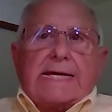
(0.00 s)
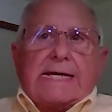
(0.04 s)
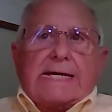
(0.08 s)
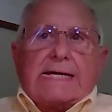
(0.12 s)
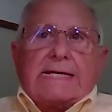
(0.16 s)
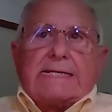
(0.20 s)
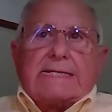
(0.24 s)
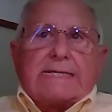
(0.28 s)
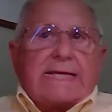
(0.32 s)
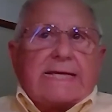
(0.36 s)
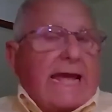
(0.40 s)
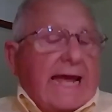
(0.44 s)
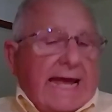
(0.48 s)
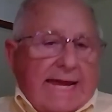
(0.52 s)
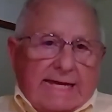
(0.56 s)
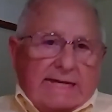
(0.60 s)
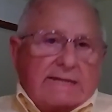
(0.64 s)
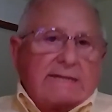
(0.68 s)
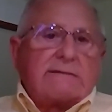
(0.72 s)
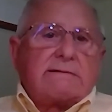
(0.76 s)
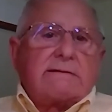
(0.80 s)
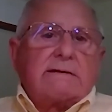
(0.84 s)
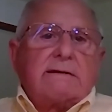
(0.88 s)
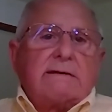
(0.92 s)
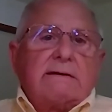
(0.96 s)
and
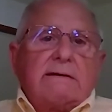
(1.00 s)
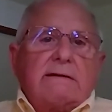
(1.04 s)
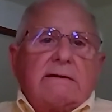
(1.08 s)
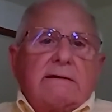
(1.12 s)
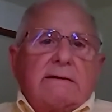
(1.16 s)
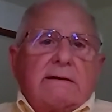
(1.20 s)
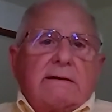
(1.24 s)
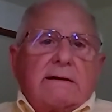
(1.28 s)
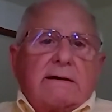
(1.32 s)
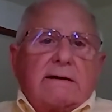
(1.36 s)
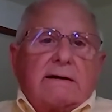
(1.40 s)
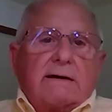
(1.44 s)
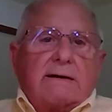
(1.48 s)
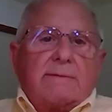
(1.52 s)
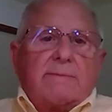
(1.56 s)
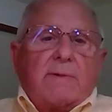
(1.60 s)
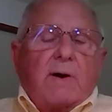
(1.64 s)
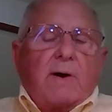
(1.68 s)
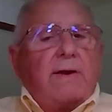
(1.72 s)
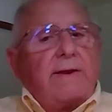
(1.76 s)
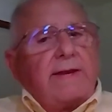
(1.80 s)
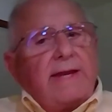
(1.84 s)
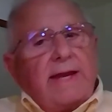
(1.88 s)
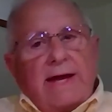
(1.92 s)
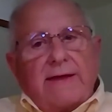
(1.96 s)
can't.
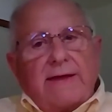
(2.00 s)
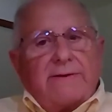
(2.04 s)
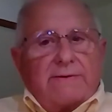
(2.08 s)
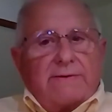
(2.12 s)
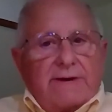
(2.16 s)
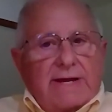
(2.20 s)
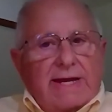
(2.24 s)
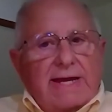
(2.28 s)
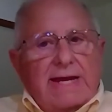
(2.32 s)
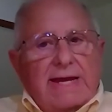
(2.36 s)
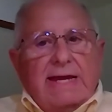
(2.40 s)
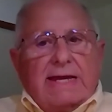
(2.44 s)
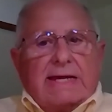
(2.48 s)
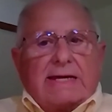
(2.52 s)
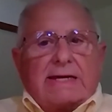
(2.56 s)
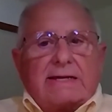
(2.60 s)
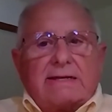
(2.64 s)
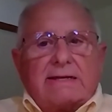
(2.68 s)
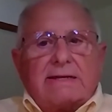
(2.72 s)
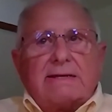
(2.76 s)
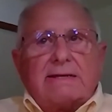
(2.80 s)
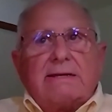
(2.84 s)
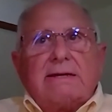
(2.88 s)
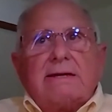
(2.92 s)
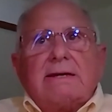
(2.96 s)
On the other
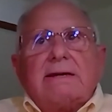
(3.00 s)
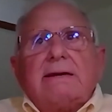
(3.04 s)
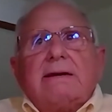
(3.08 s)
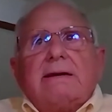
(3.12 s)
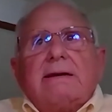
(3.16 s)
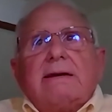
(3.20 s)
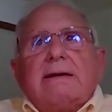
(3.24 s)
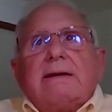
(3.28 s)
hand,